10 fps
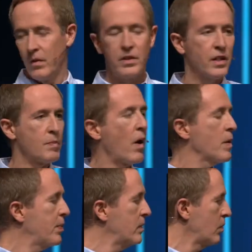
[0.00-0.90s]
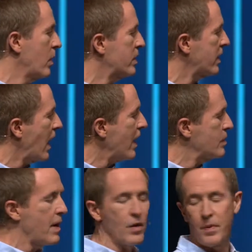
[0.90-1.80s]
know, it's not smart to put words in God's
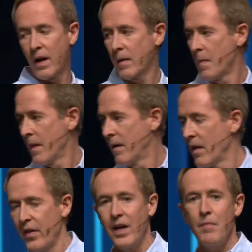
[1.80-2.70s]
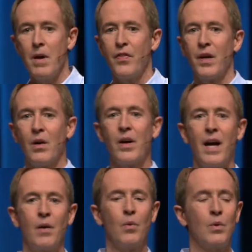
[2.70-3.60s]
mouth, but I think he may think,
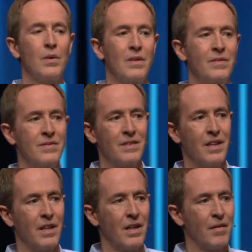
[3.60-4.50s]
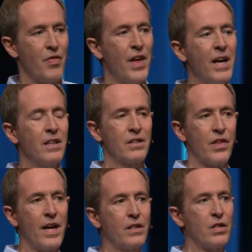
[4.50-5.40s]
okay, well,
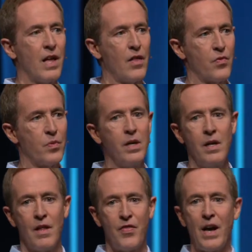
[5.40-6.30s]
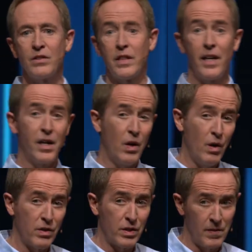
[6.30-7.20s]
thanks to that 3,000
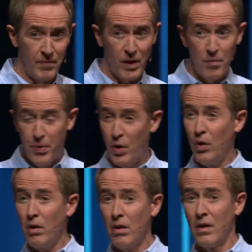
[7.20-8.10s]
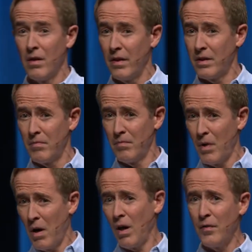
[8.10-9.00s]
gigahertz computer that
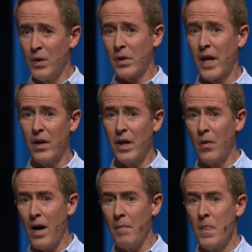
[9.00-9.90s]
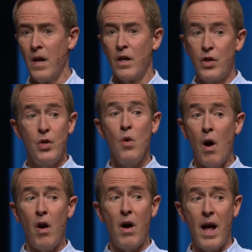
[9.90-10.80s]
all of you are carrying around, you
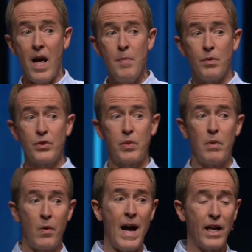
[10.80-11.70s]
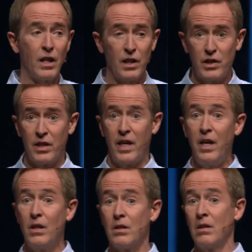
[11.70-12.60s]
are able to miraculously
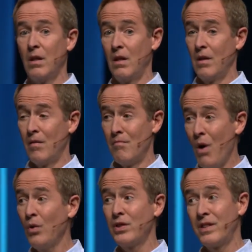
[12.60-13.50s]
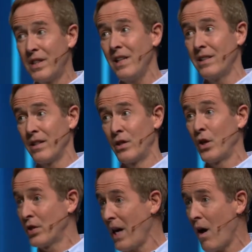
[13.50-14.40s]
heal most diseases
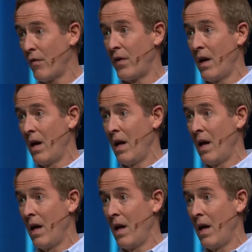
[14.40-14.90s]
yourself.